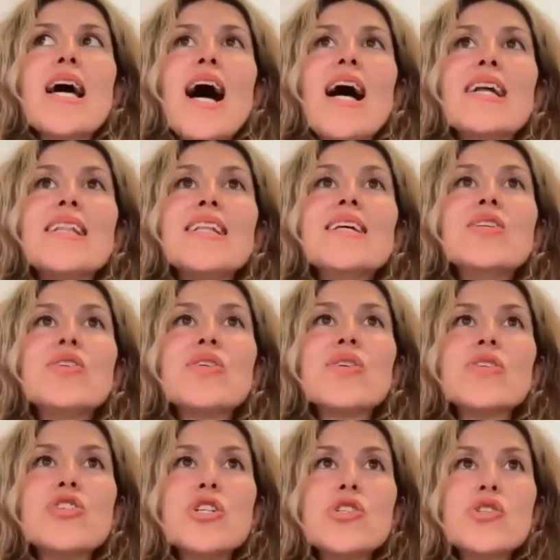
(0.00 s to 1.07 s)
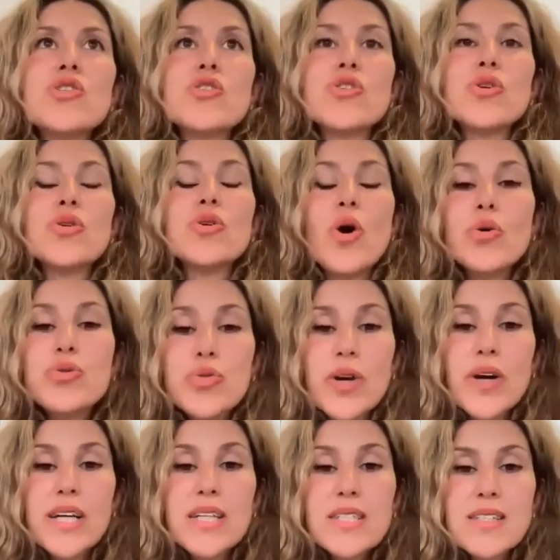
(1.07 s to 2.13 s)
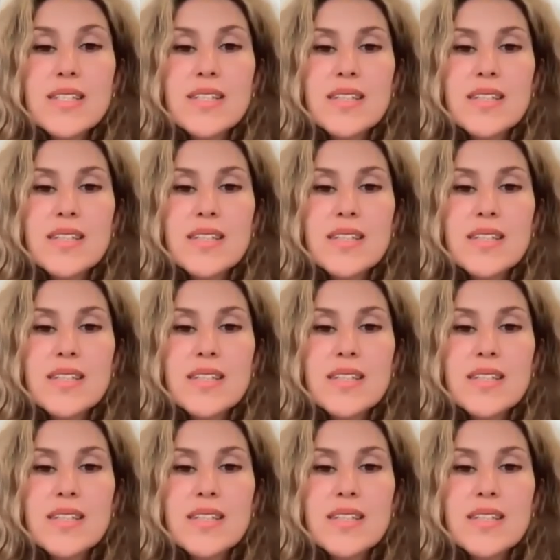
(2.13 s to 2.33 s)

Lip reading: I think, just to go for it.